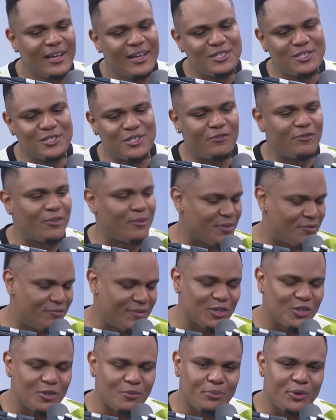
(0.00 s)
stuff from the
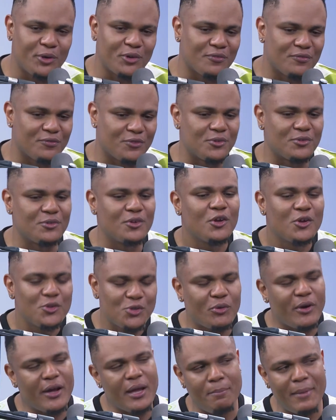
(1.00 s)
fandom point of view.
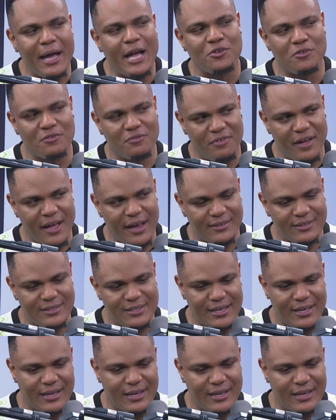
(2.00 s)
You are a Man U fan.